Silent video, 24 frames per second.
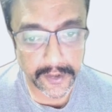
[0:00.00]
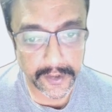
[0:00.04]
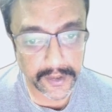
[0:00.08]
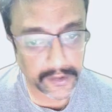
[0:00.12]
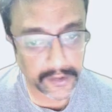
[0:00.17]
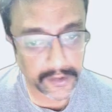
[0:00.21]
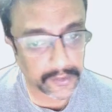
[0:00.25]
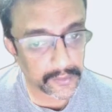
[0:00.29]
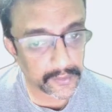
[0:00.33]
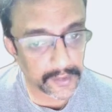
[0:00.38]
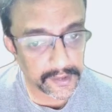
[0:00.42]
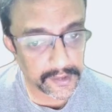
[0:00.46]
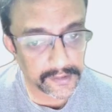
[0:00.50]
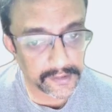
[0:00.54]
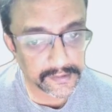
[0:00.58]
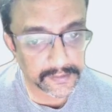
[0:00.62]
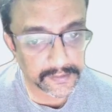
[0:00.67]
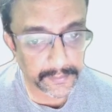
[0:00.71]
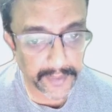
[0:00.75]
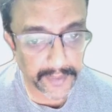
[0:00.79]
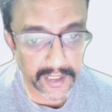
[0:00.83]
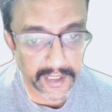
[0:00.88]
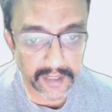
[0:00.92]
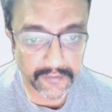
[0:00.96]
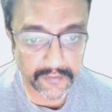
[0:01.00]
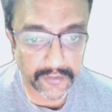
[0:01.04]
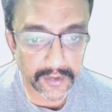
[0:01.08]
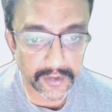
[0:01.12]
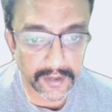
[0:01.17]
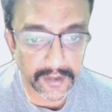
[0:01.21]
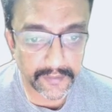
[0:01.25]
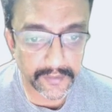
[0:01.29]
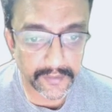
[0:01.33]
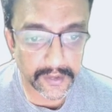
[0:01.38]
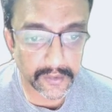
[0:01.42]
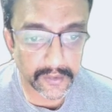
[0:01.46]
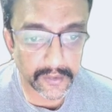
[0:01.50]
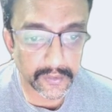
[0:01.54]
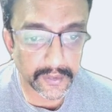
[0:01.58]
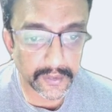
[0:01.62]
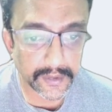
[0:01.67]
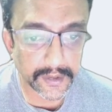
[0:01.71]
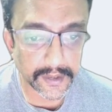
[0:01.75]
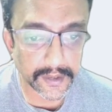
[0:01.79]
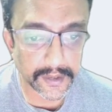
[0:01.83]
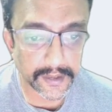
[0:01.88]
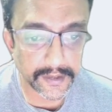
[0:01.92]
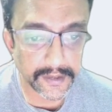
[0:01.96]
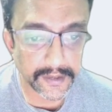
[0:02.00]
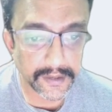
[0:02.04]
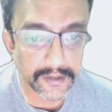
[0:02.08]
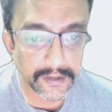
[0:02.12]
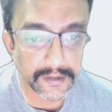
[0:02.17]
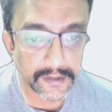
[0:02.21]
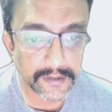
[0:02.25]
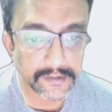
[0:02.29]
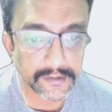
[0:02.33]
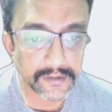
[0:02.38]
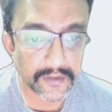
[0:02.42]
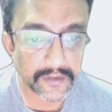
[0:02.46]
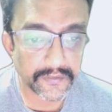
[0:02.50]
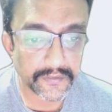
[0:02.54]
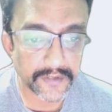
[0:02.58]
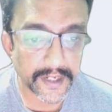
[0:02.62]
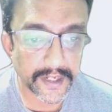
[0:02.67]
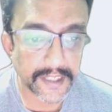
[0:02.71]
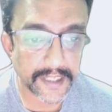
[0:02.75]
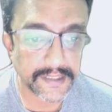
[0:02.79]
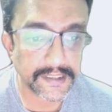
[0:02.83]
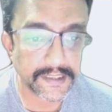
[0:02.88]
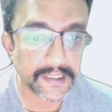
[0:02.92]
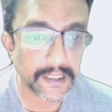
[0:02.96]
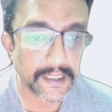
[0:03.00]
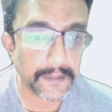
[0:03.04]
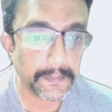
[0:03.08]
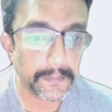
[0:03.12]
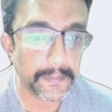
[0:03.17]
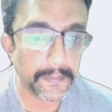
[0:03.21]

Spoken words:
to guilds meaningfully without years of catching up,